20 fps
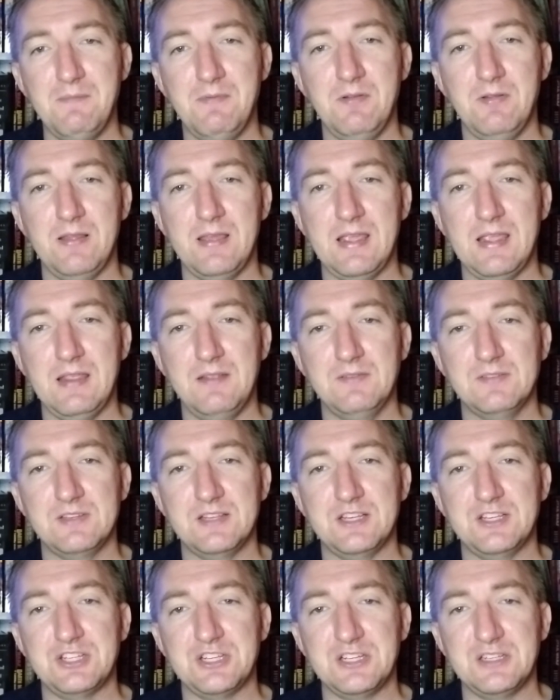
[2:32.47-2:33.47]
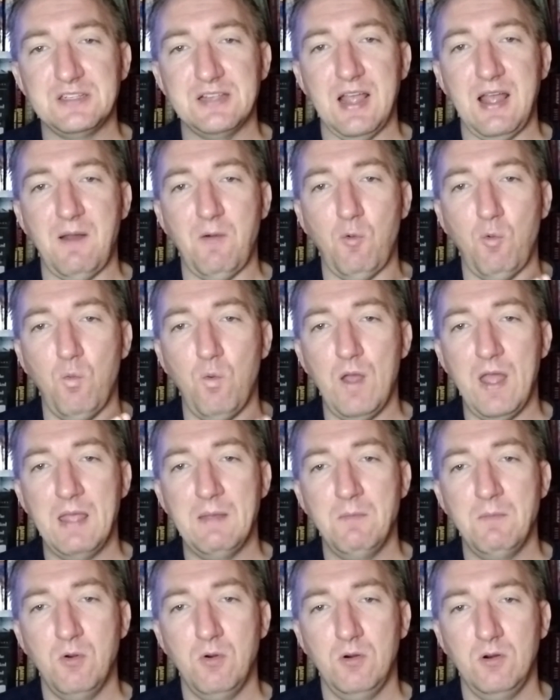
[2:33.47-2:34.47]
believes that she's got
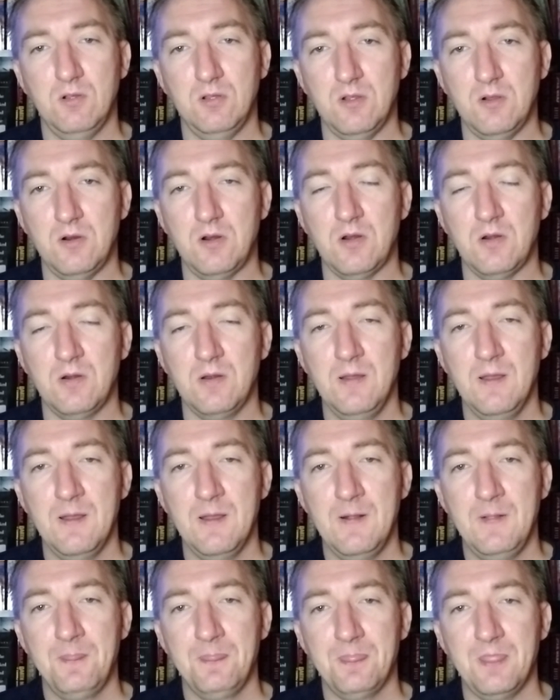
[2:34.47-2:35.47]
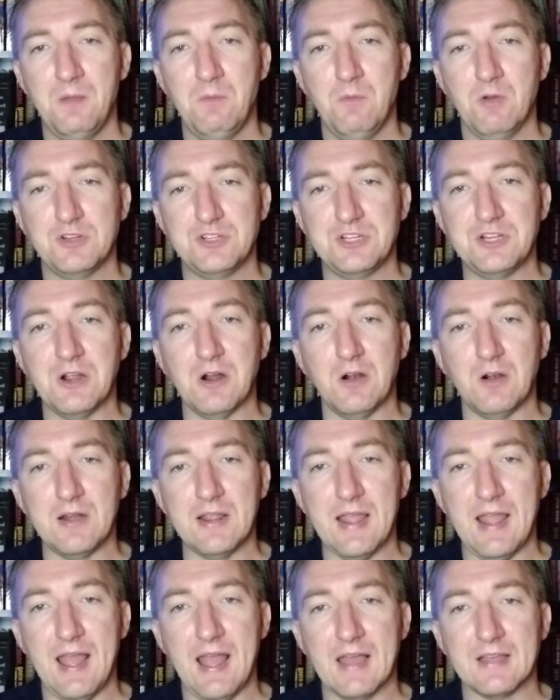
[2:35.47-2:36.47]
way more to learn than what she
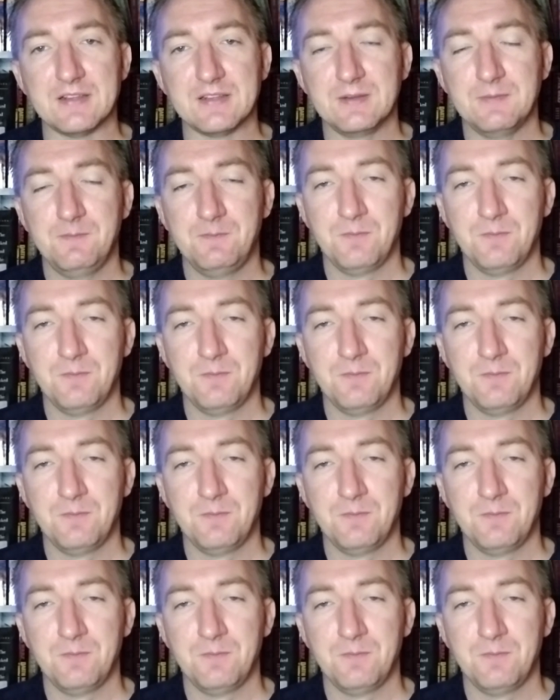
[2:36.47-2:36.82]
already has.